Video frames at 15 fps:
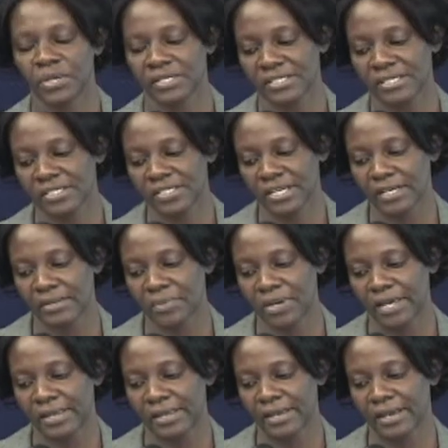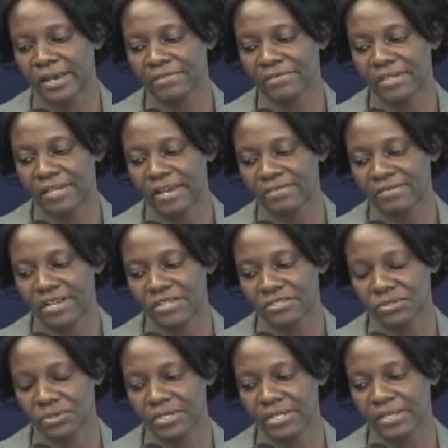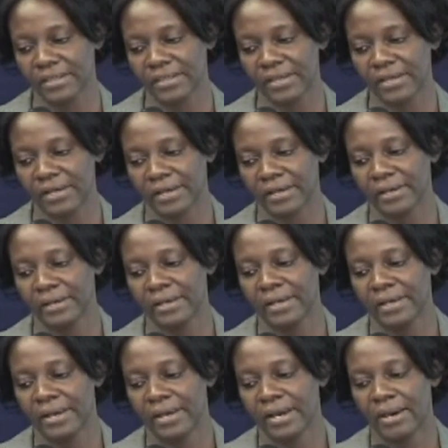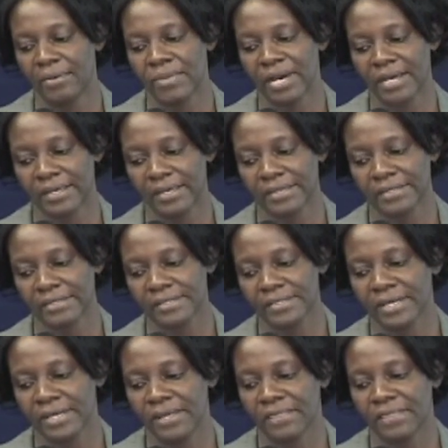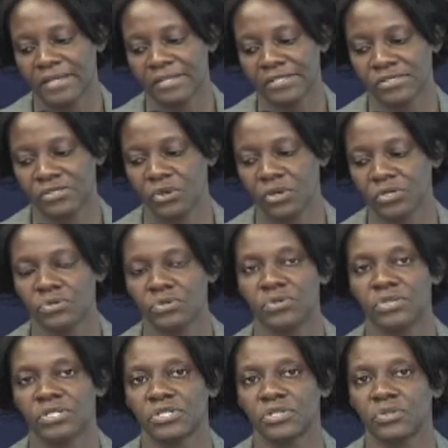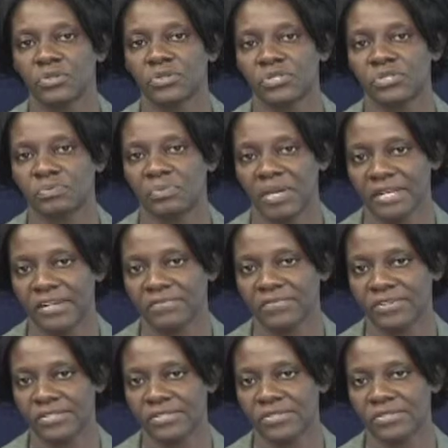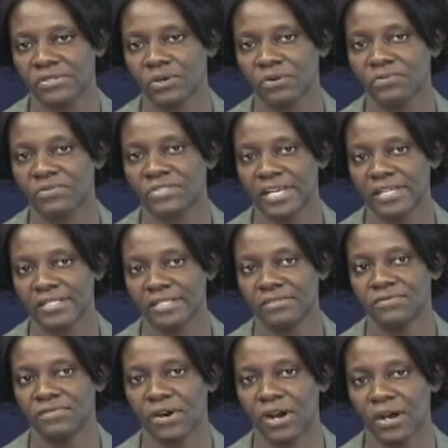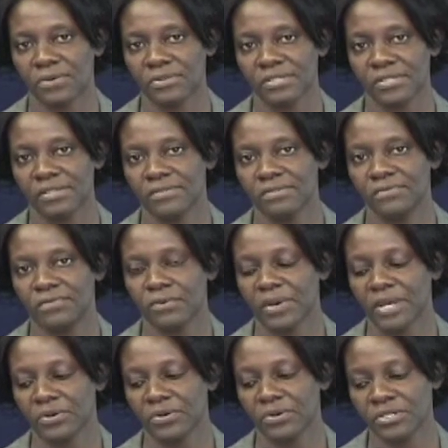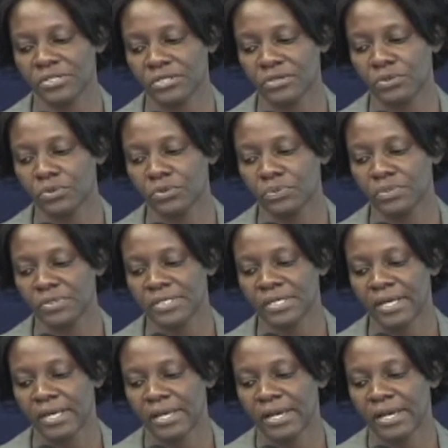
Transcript: essentially by having aversion in the market, that is going to reduce benefits of searching for housing for minority groups.